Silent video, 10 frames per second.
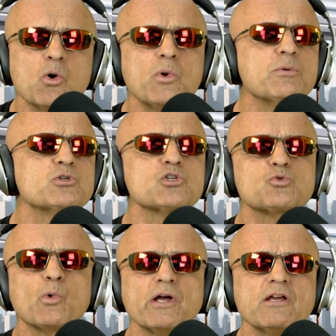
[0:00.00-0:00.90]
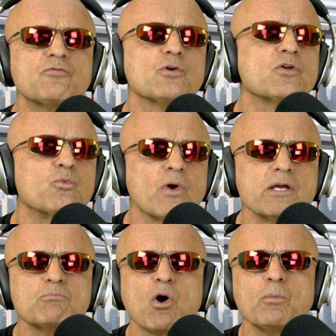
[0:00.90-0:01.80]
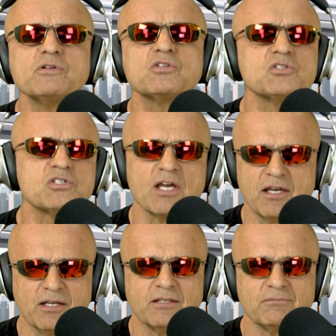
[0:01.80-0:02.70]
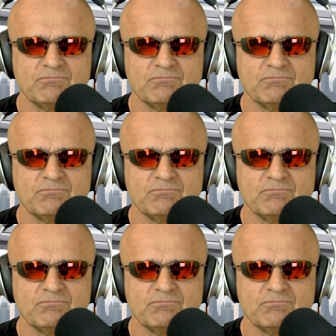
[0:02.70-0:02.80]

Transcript: We were just waiting for the right moment to say it.